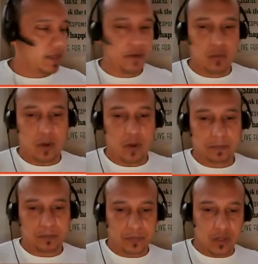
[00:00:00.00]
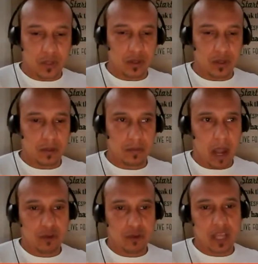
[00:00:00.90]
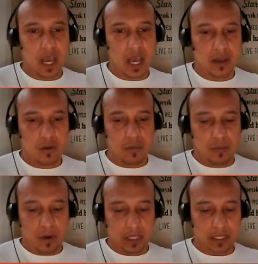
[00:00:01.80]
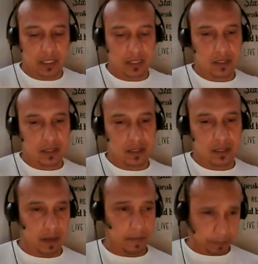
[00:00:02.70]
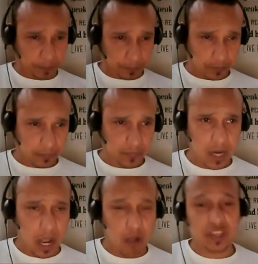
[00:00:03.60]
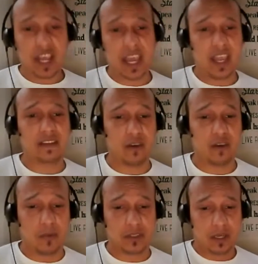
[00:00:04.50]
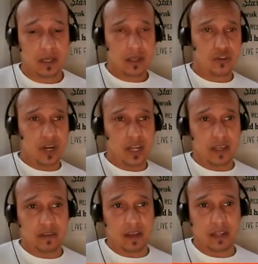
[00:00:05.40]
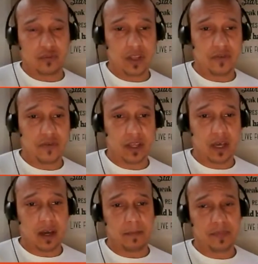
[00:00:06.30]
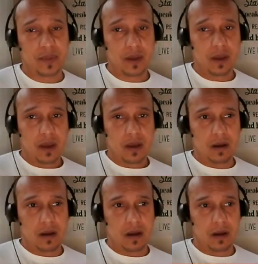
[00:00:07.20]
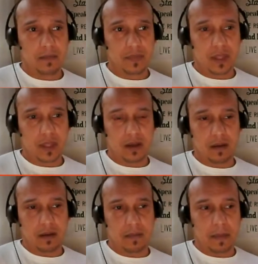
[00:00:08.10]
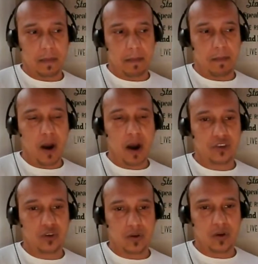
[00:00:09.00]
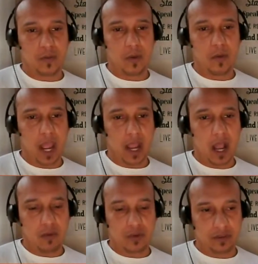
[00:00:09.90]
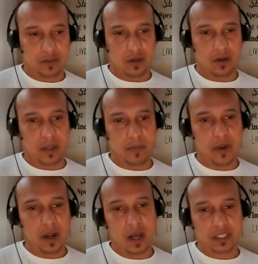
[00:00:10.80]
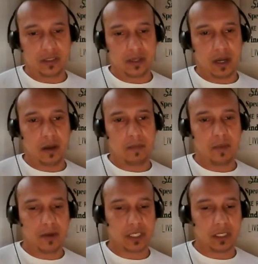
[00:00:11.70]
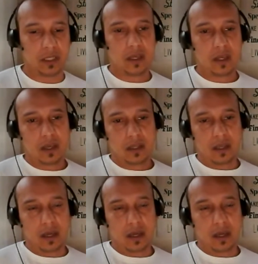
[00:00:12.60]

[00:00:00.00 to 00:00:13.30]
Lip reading: in a little bit different way outside Google Plus. Okay, outside and inside Google Plus. Usually, there is three different um, parts of promoting Hangout, which is